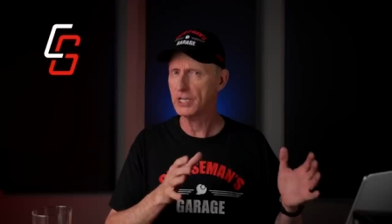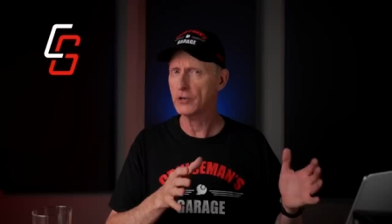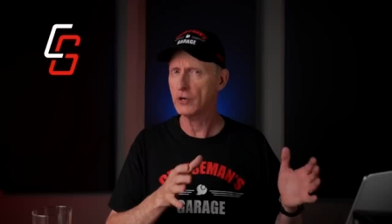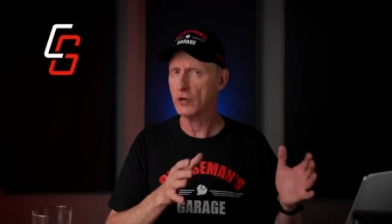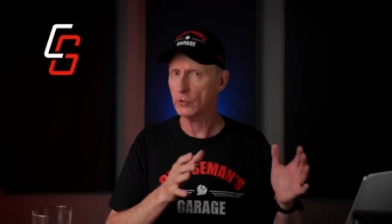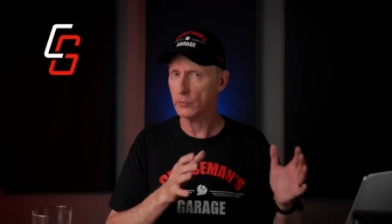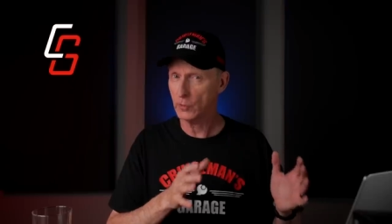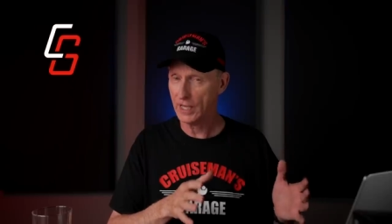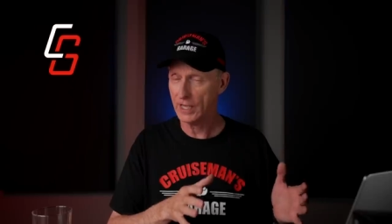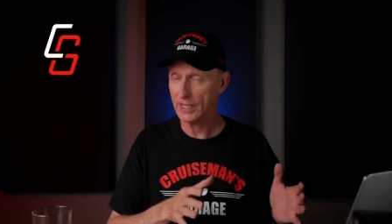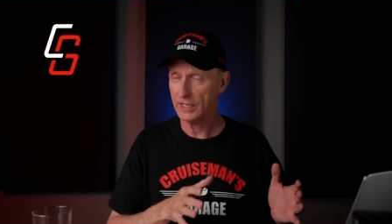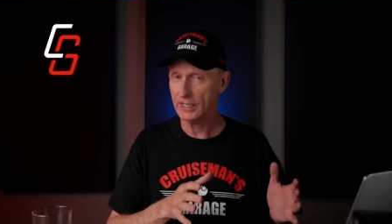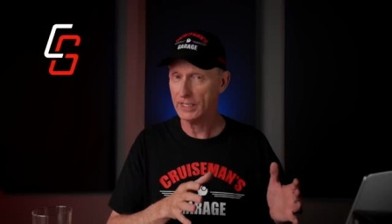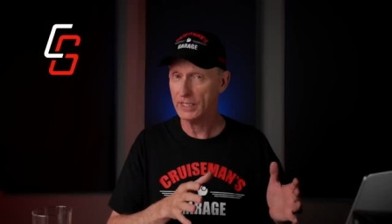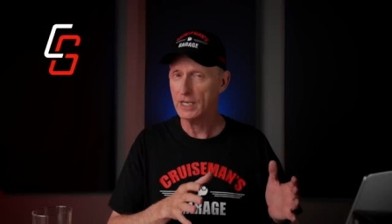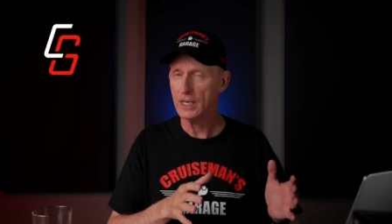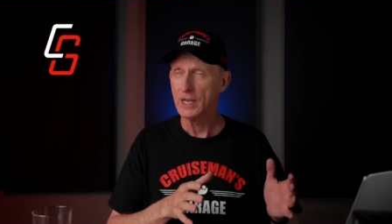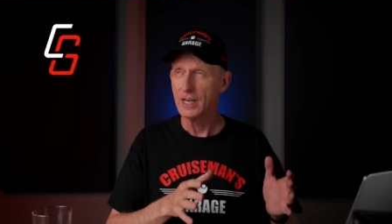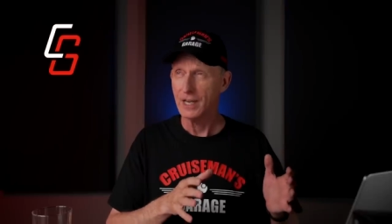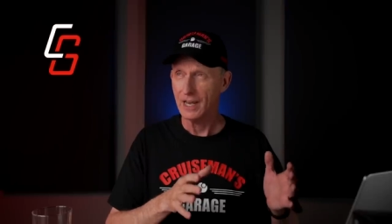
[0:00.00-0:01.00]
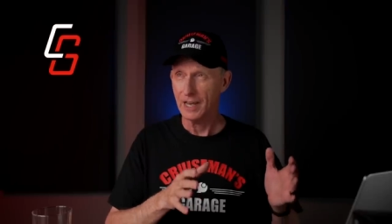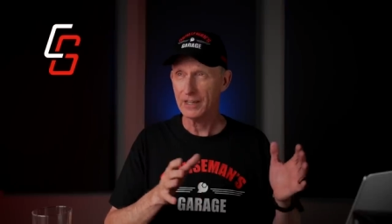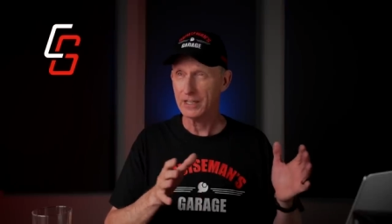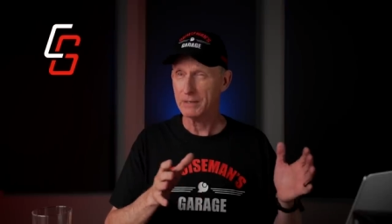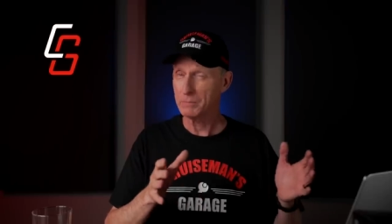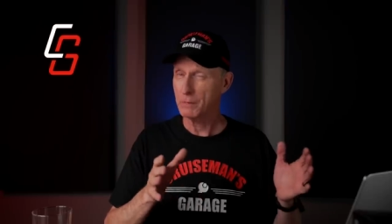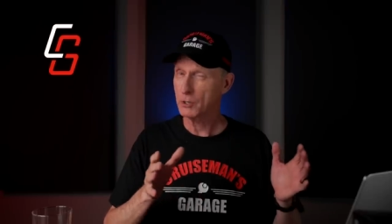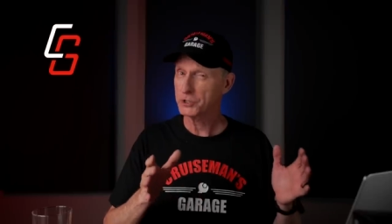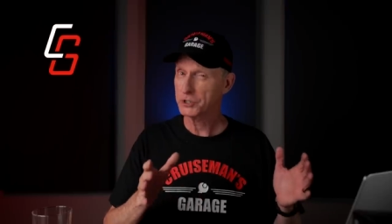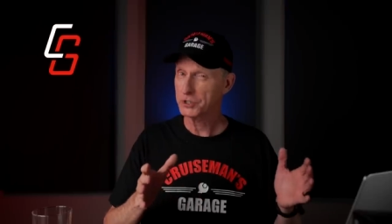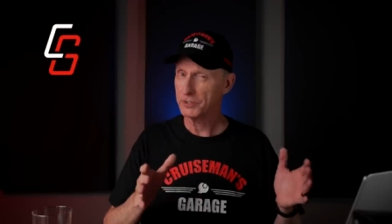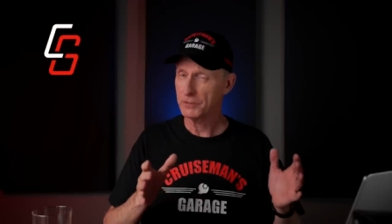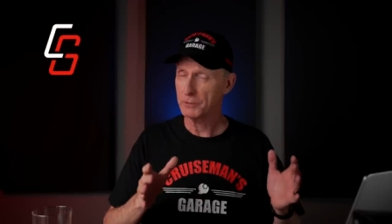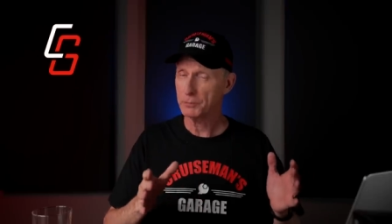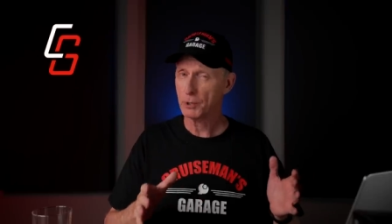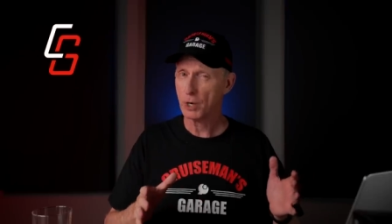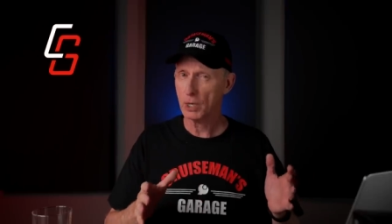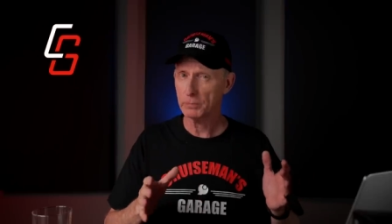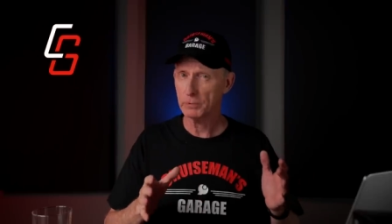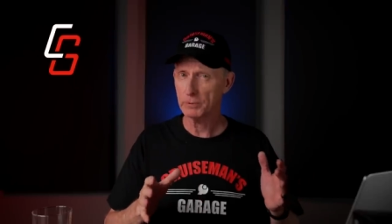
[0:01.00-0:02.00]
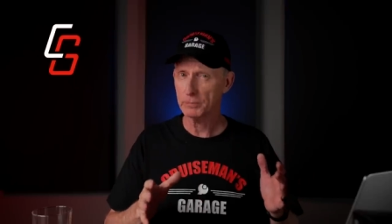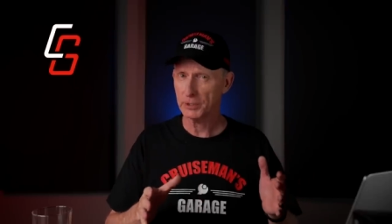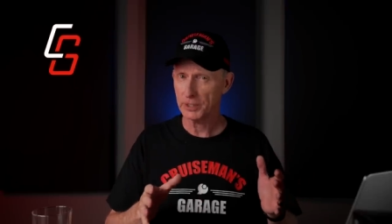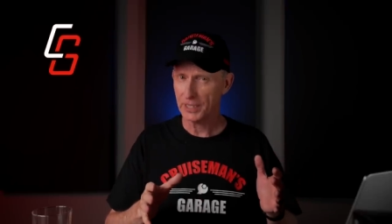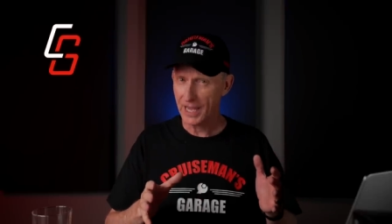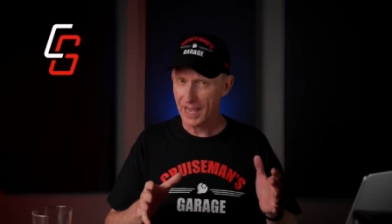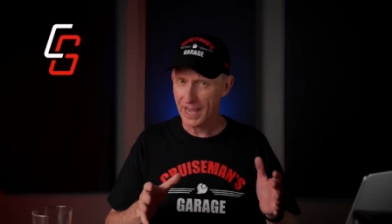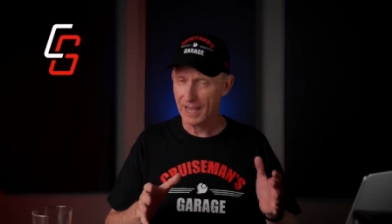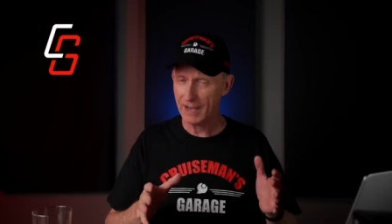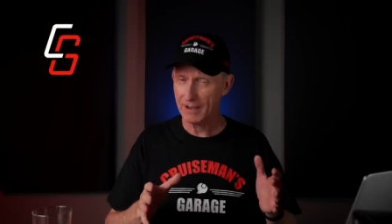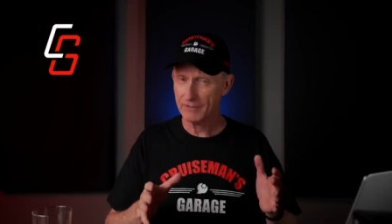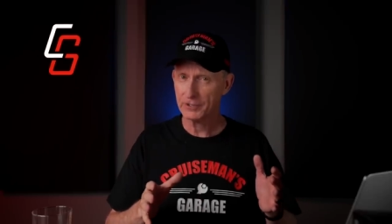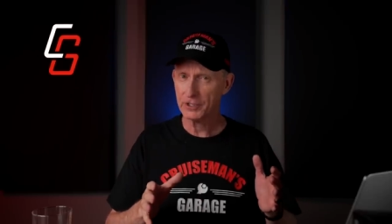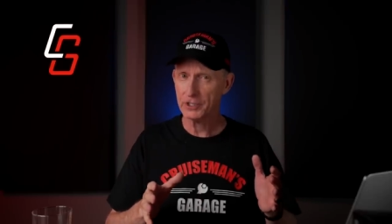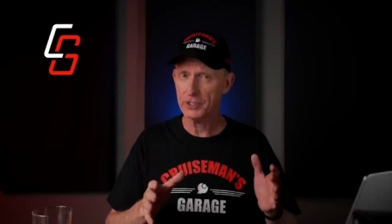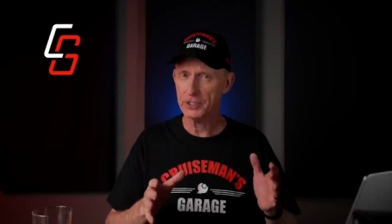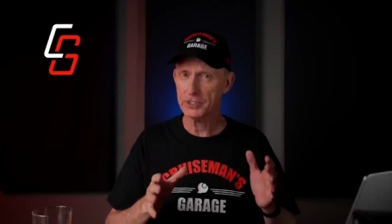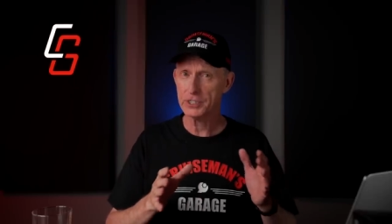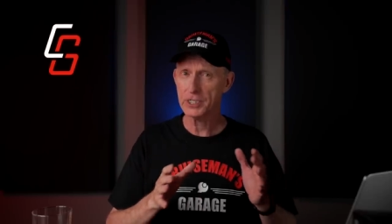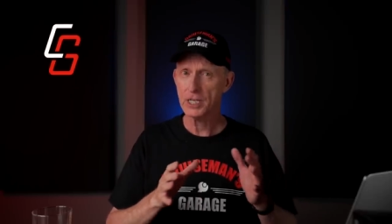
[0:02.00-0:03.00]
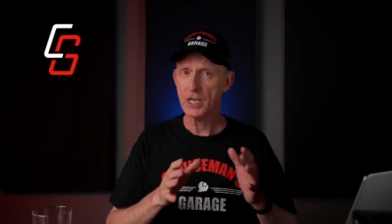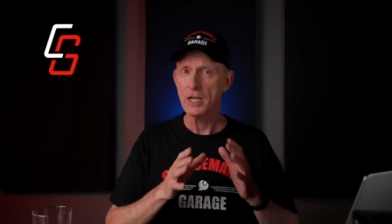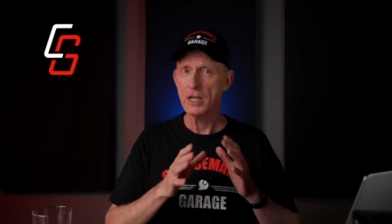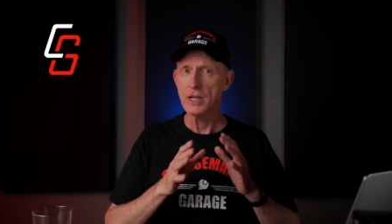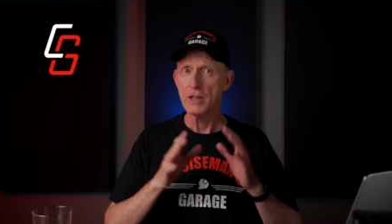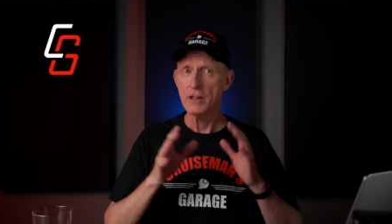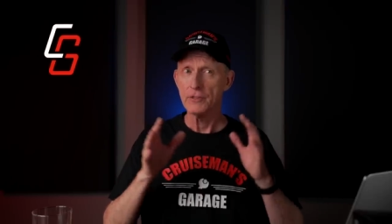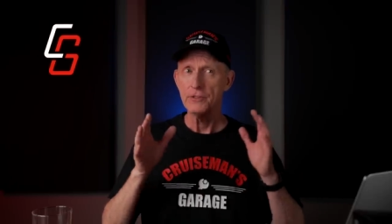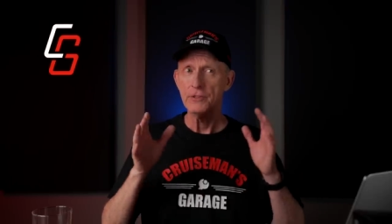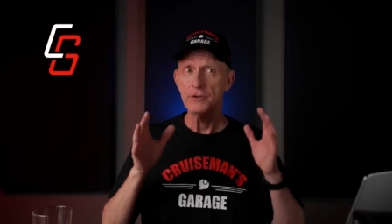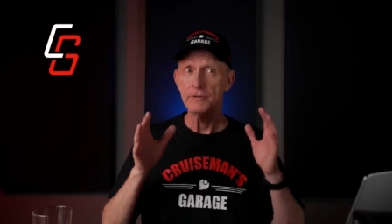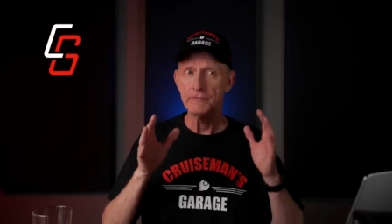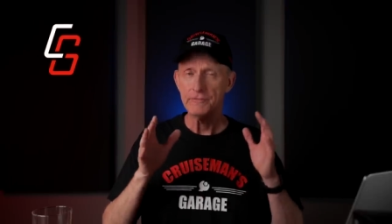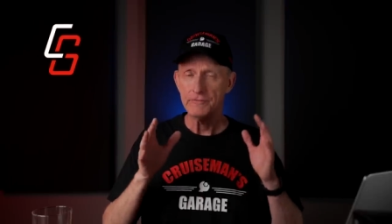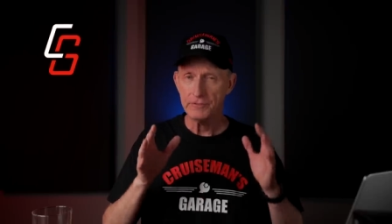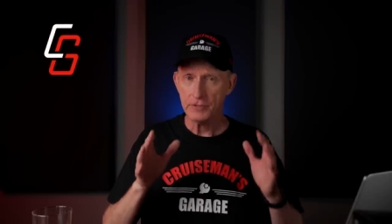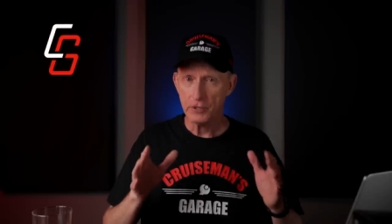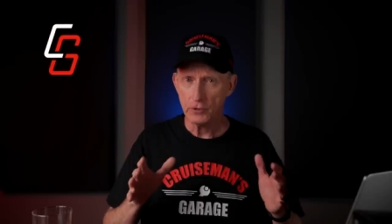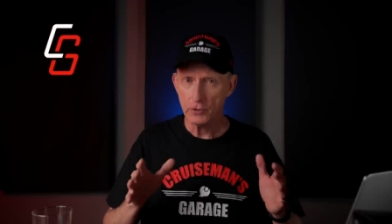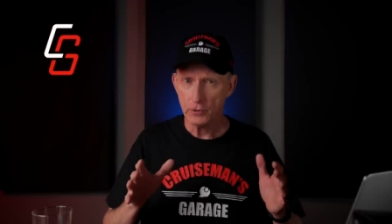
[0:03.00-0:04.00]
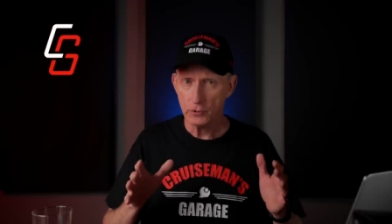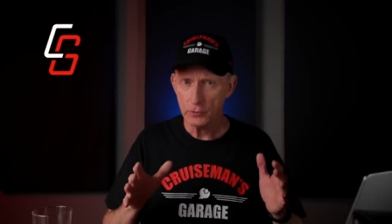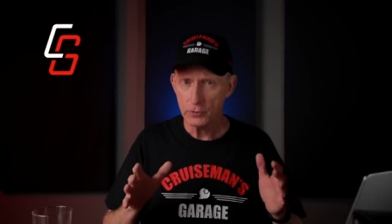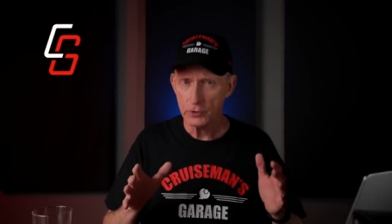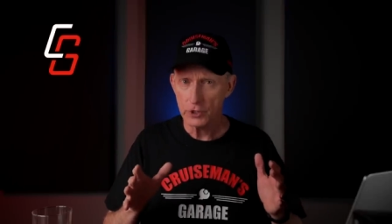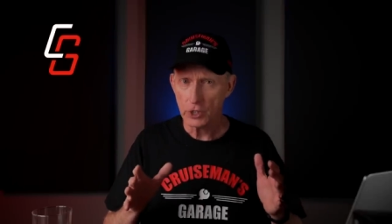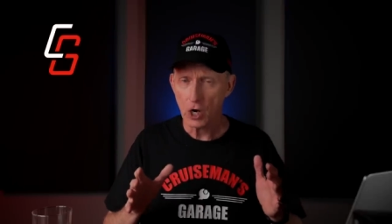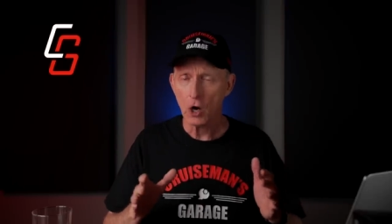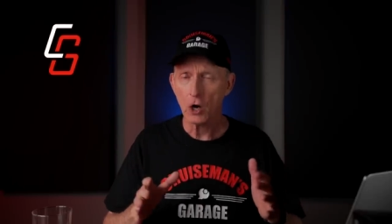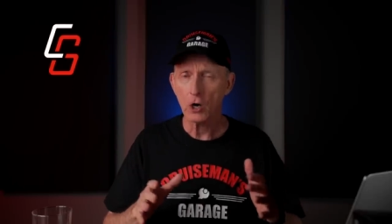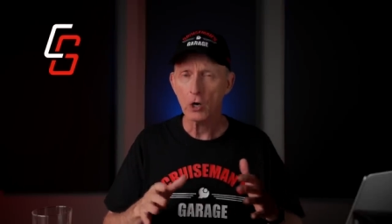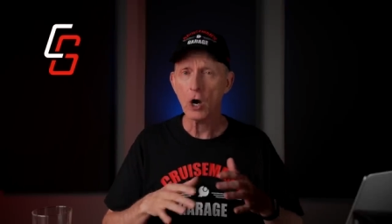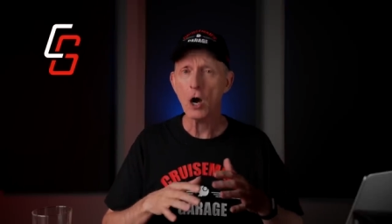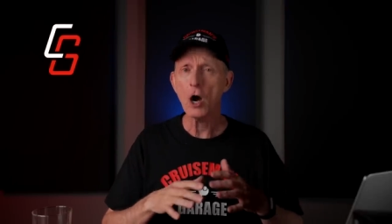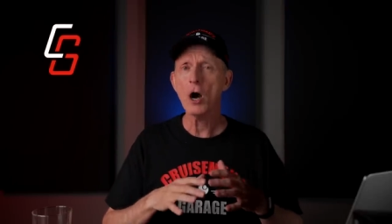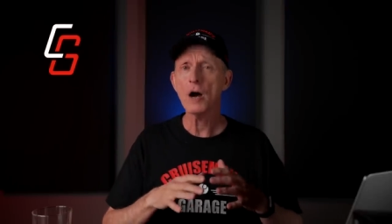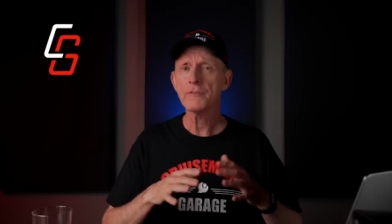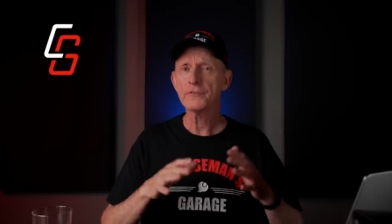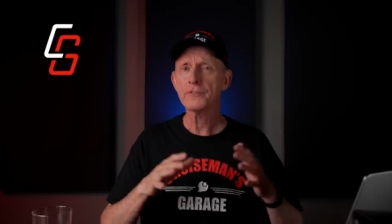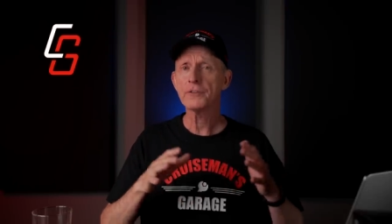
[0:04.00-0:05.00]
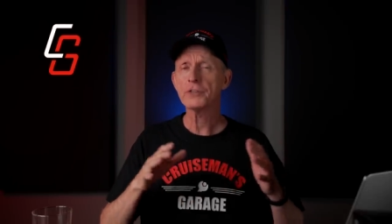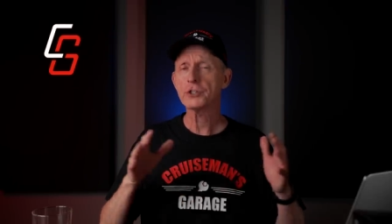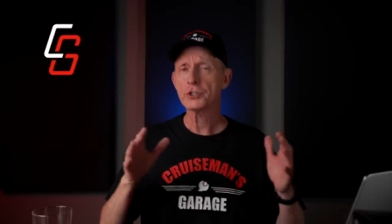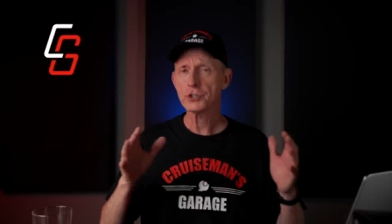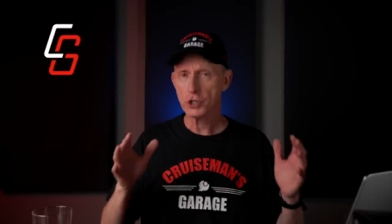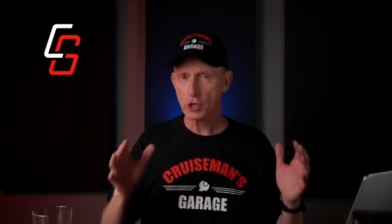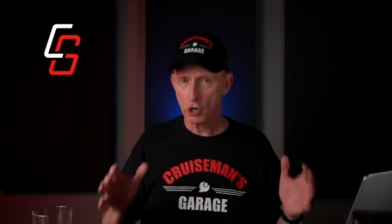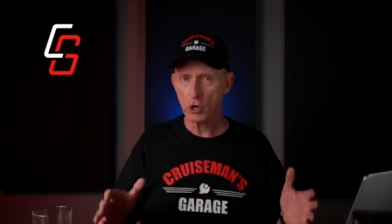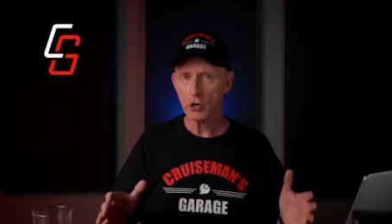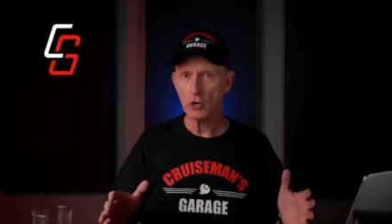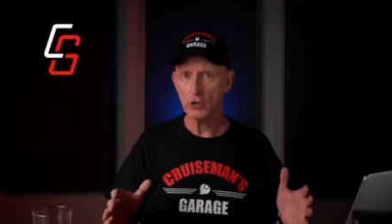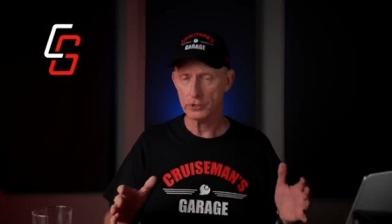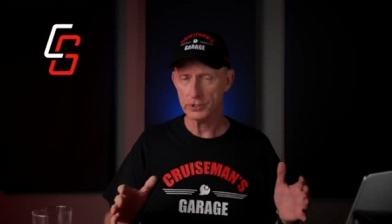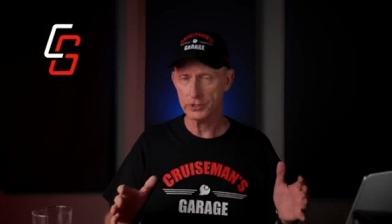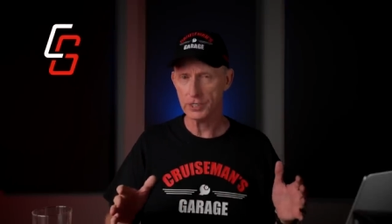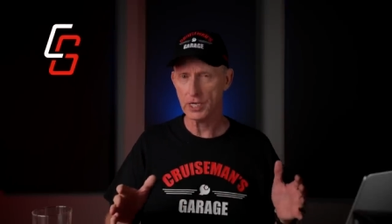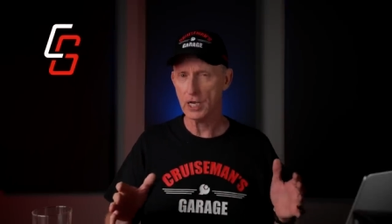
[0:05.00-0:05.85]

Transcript: it already, I think most of you probably have because the views are off the charts.